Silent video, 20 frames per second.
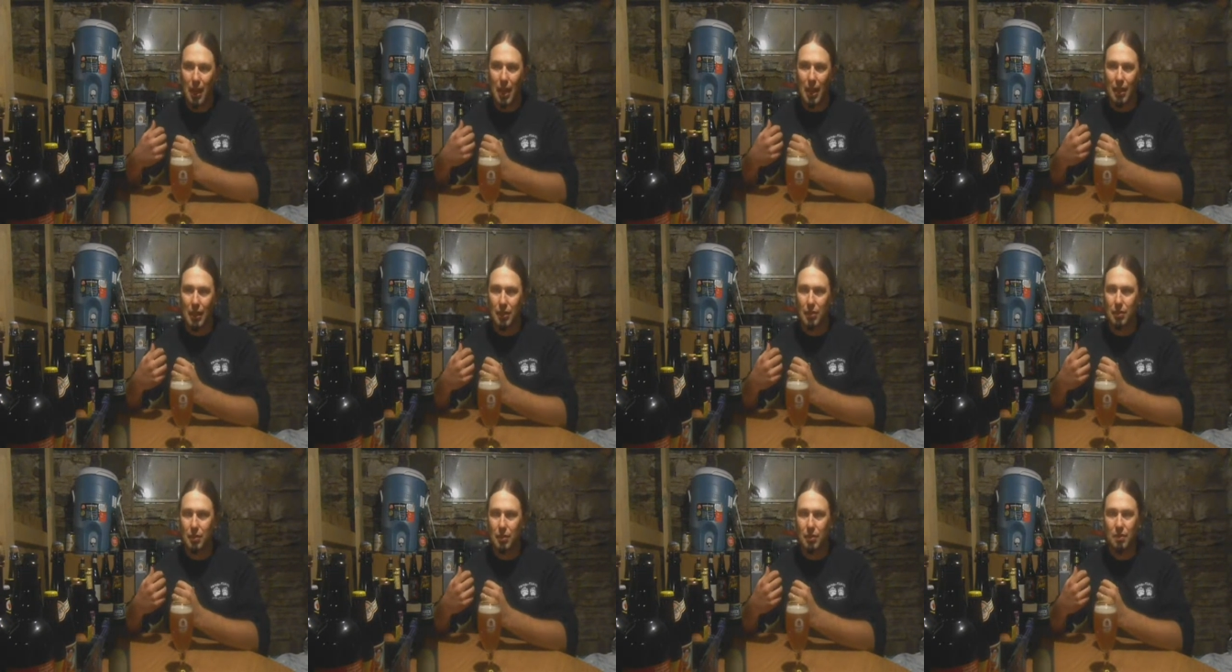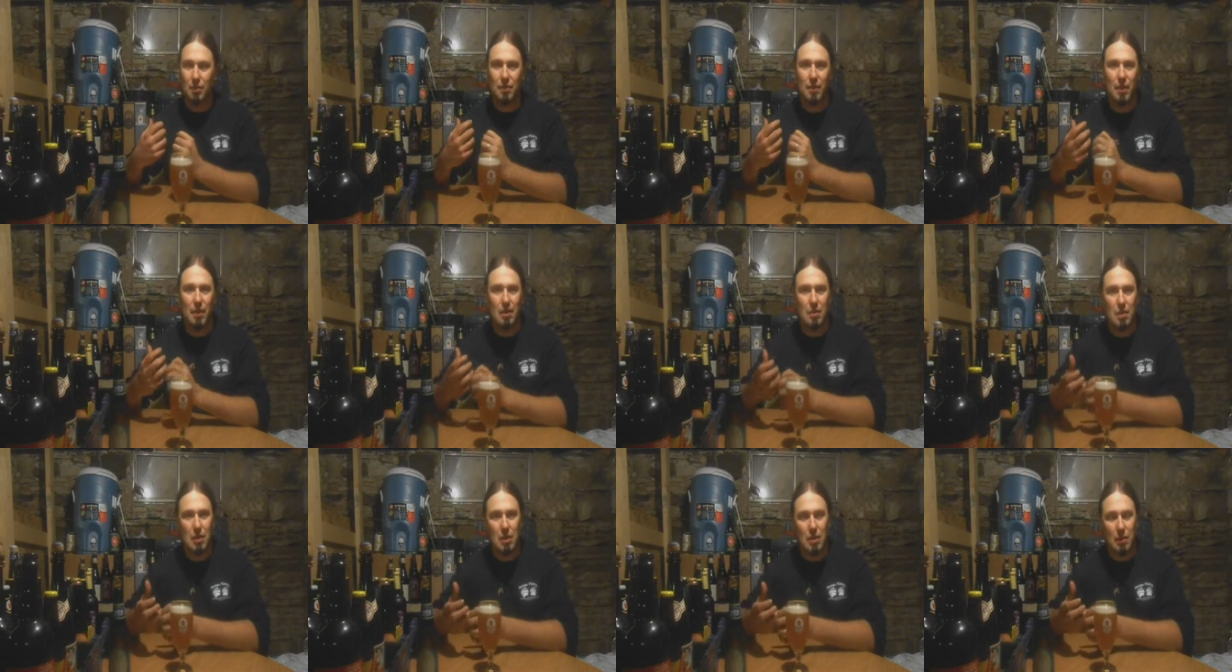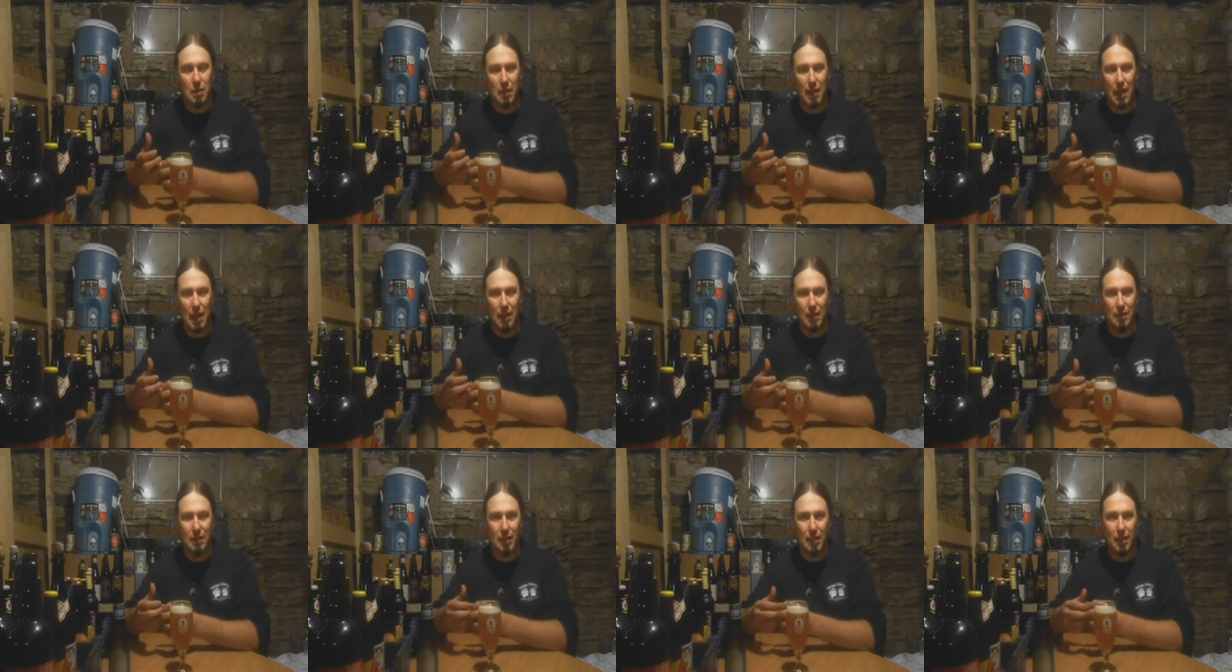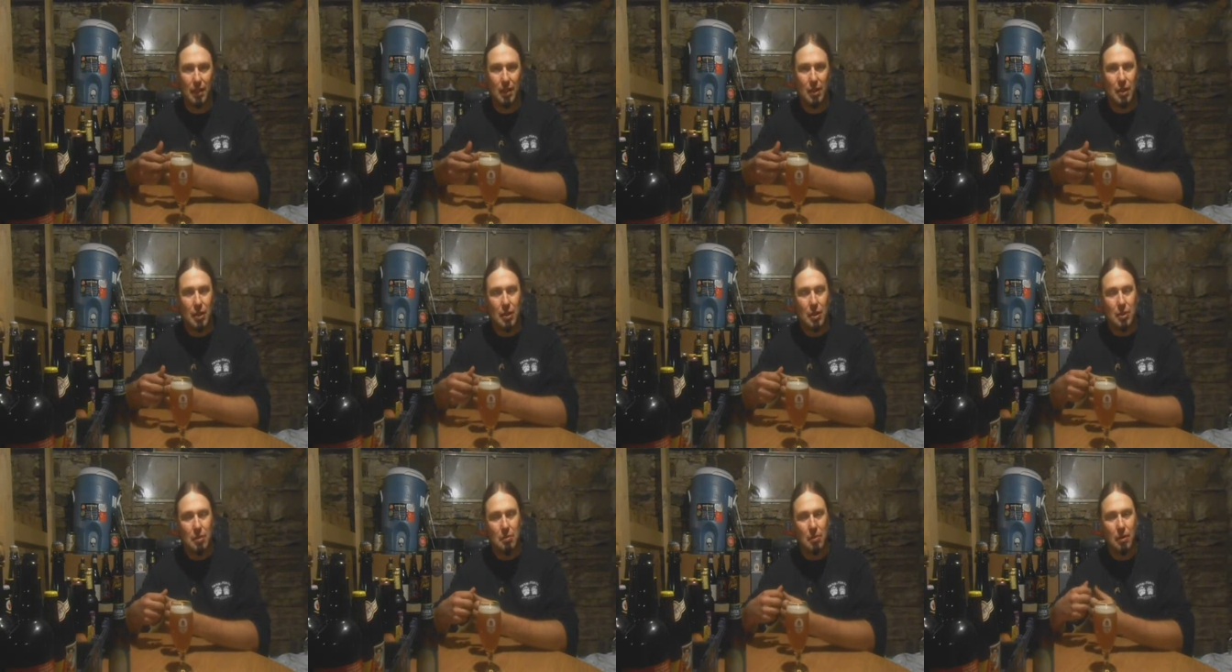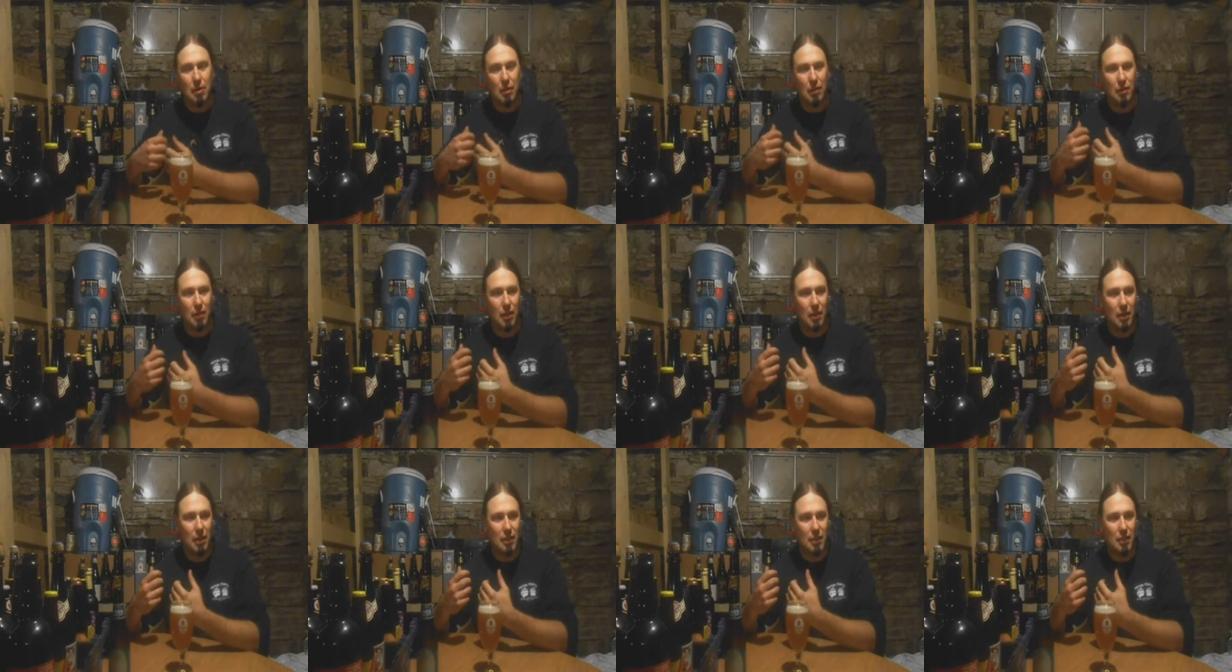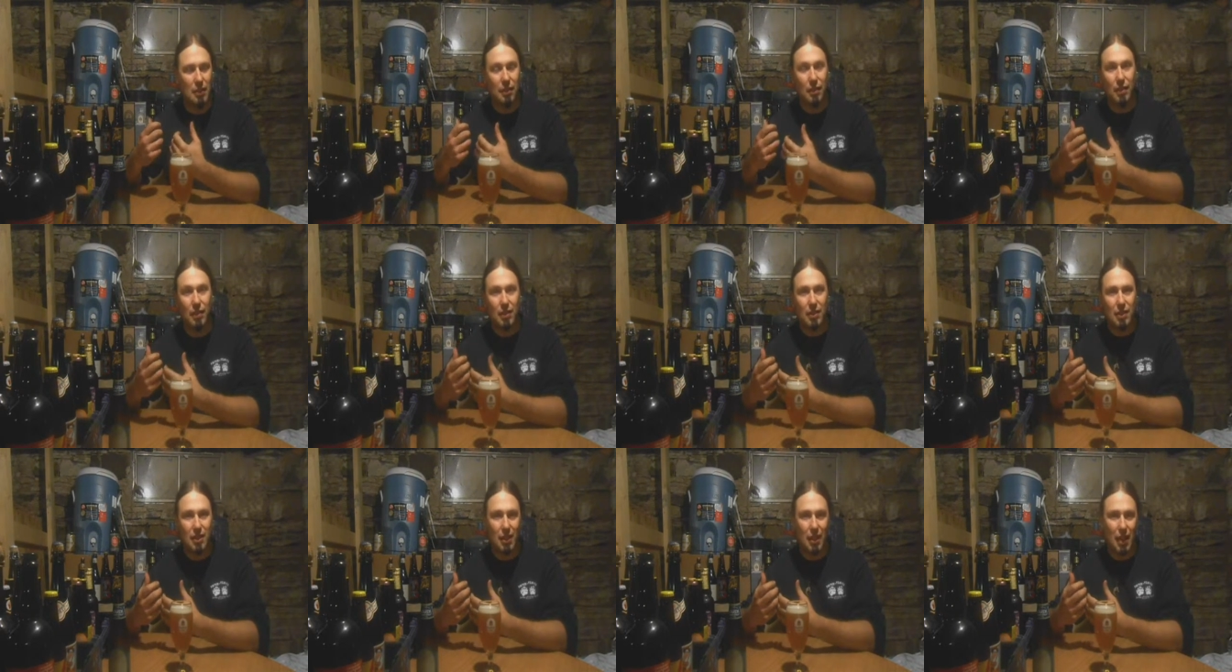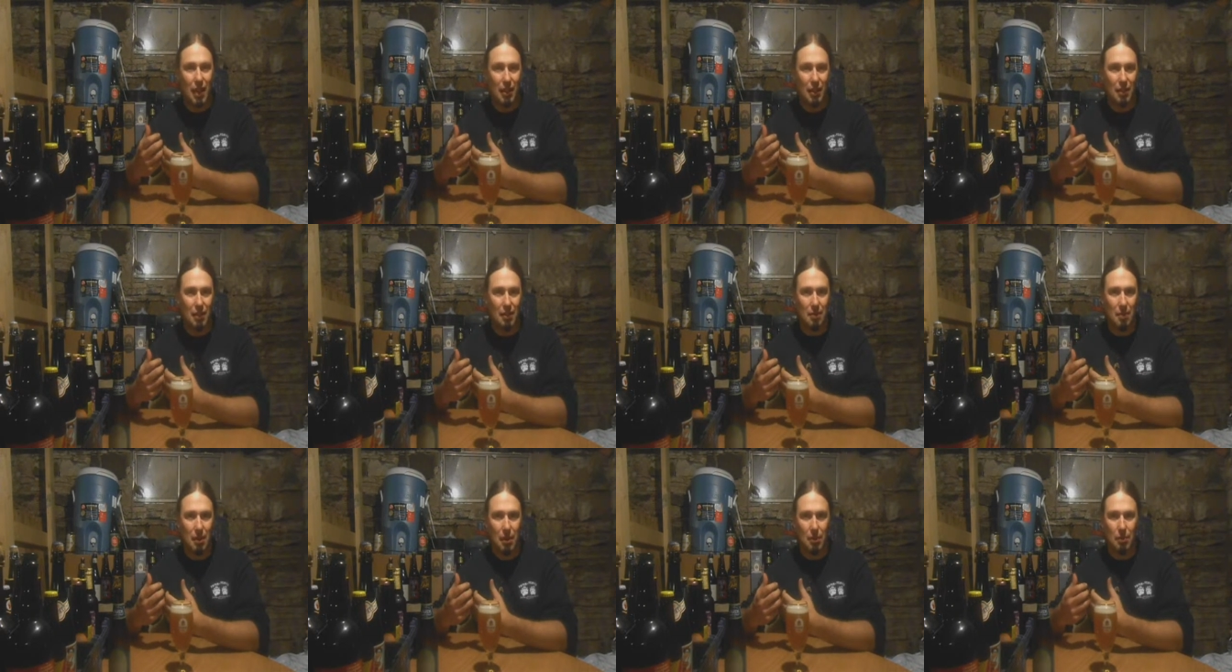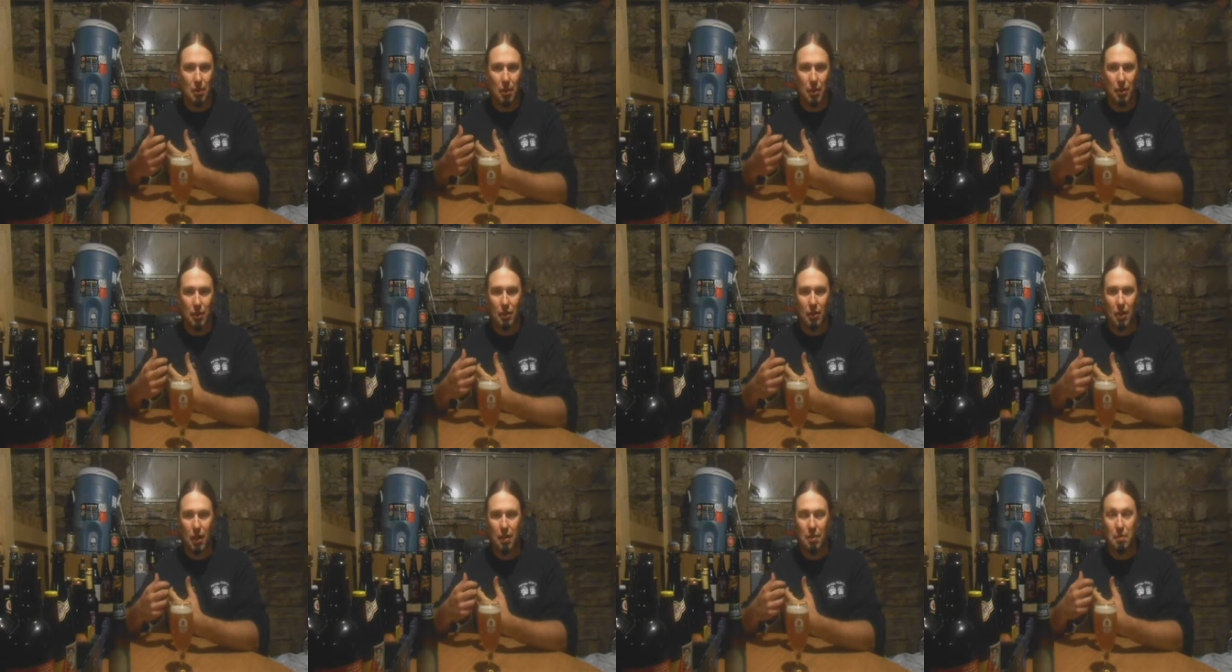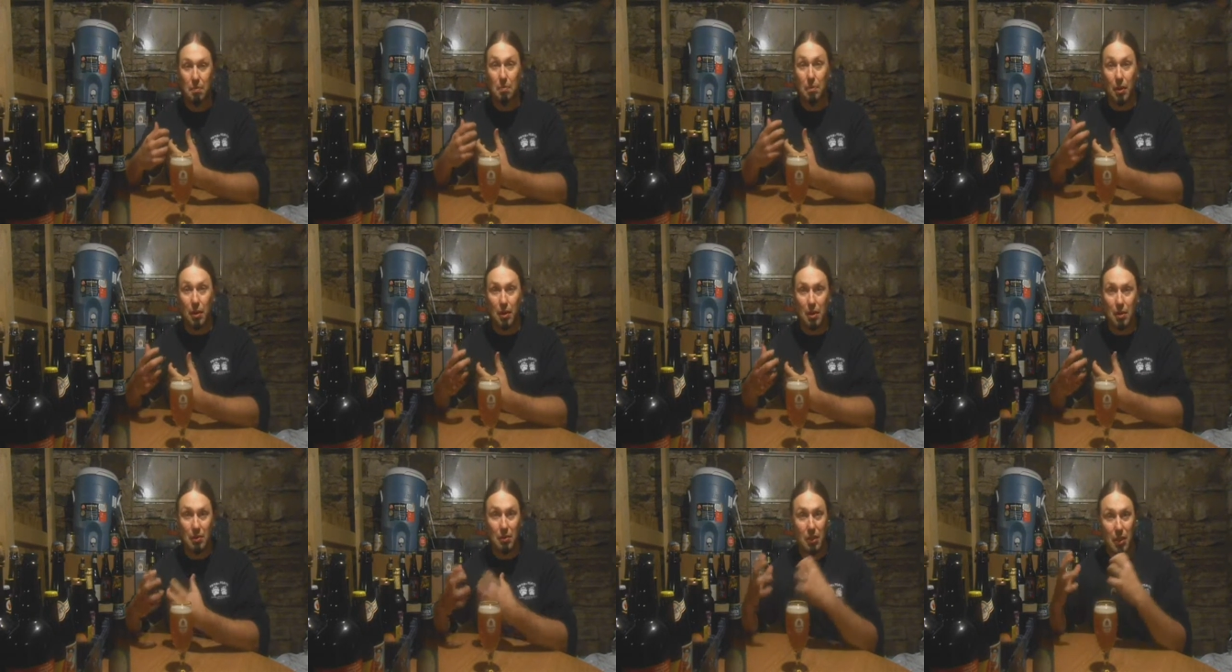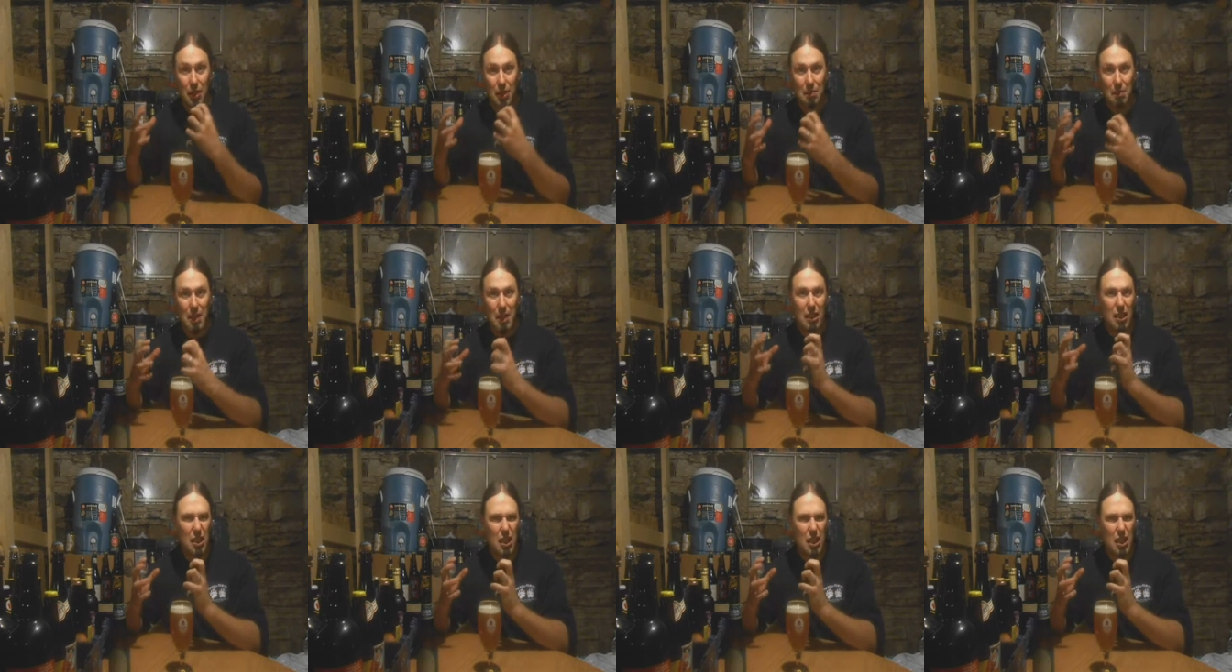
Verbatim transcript: and they're just very well crafted. But they're very sophisticated in my book. They're not boom, look at me,